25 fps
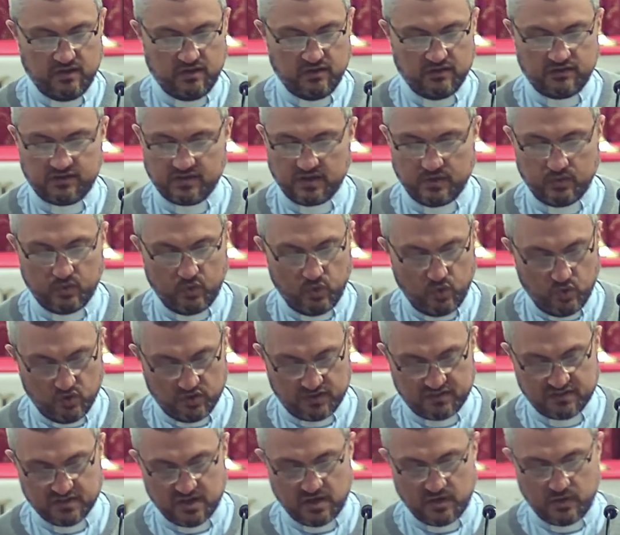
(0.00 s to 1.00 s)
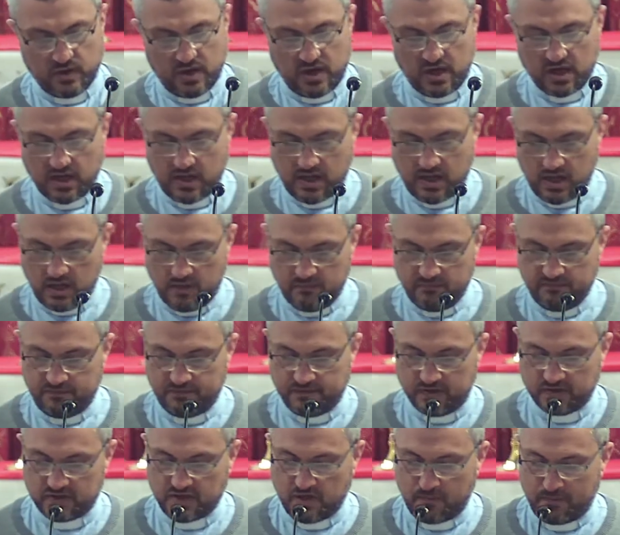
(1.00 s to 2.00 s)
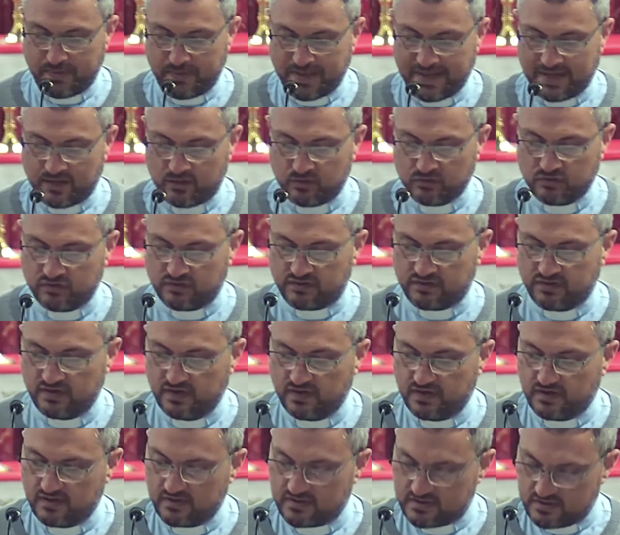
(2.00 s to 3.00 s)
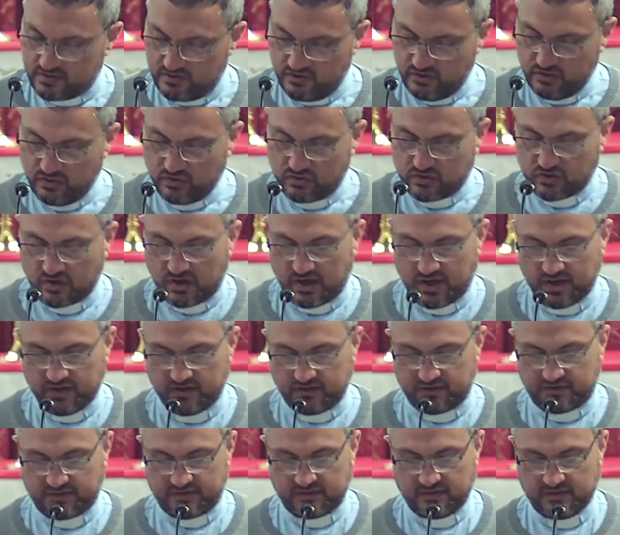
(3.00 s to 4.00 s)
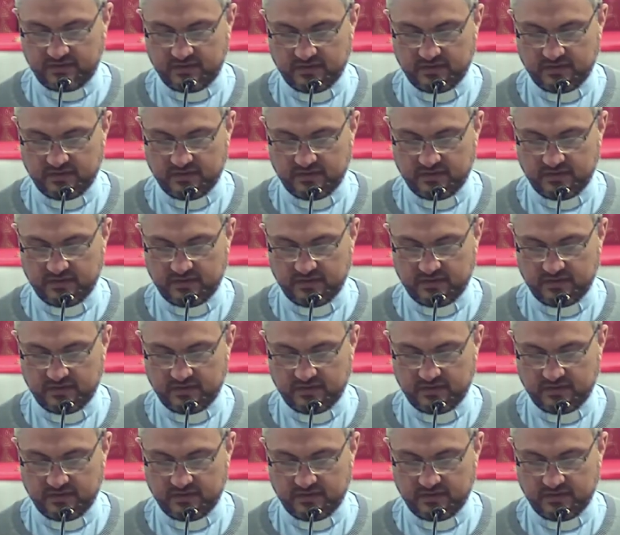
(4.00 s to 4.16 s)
so also our comfort abounds through Christ.